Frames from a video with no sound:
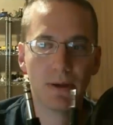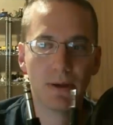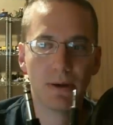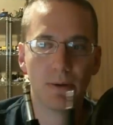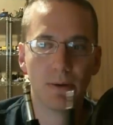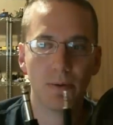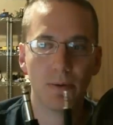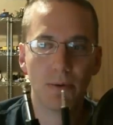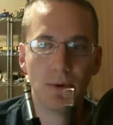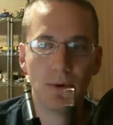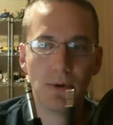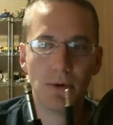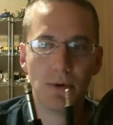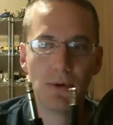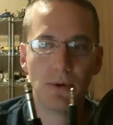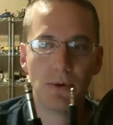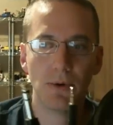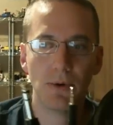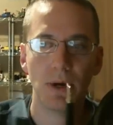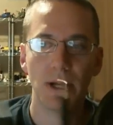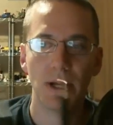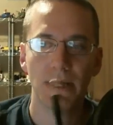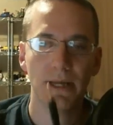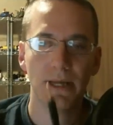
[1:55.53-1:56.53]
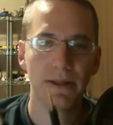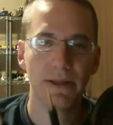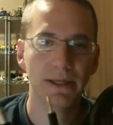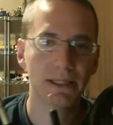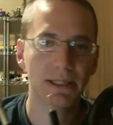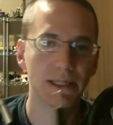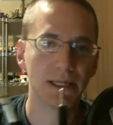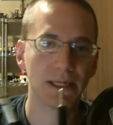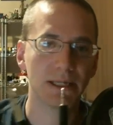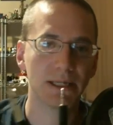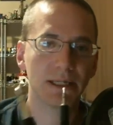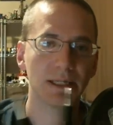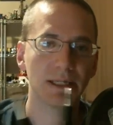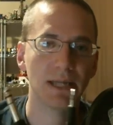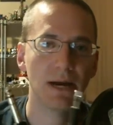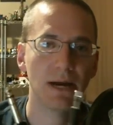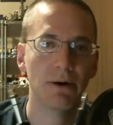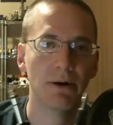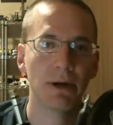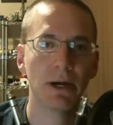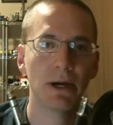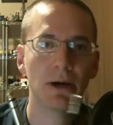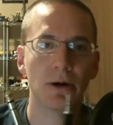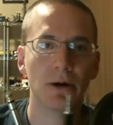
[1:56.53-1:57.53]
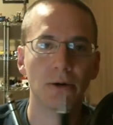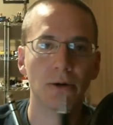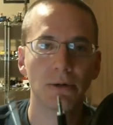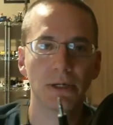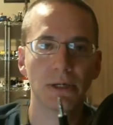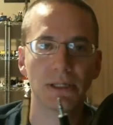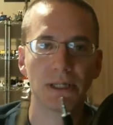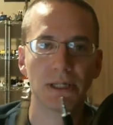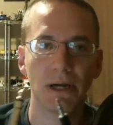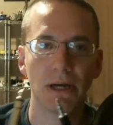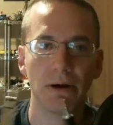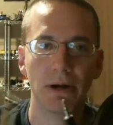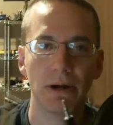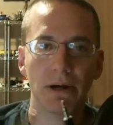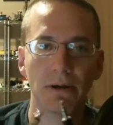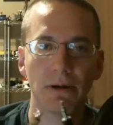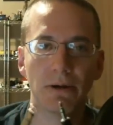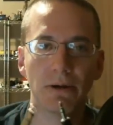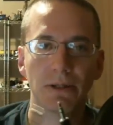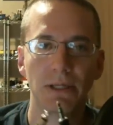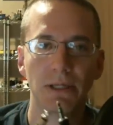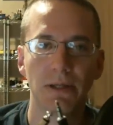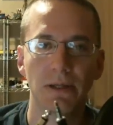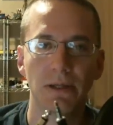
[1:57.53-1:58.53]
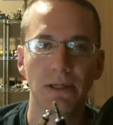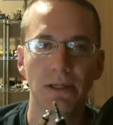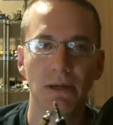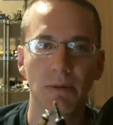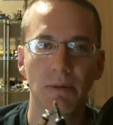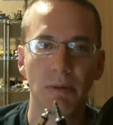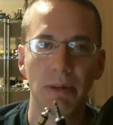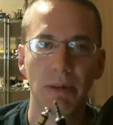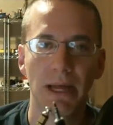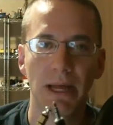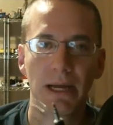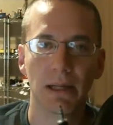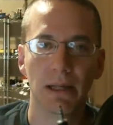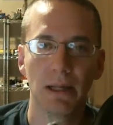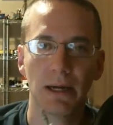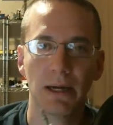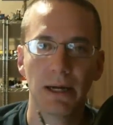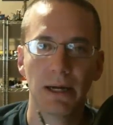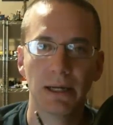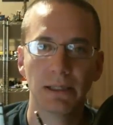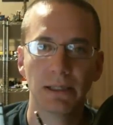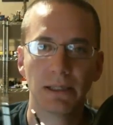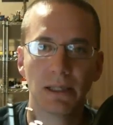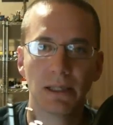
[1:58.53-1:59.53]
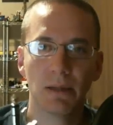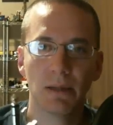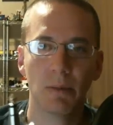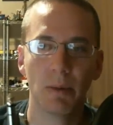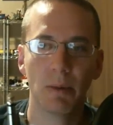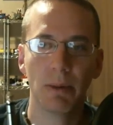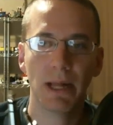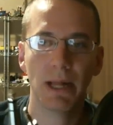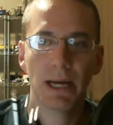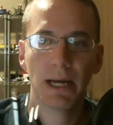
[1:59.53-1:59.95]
Woo. Now this is a stereo to stereo. You see the double black lines, double black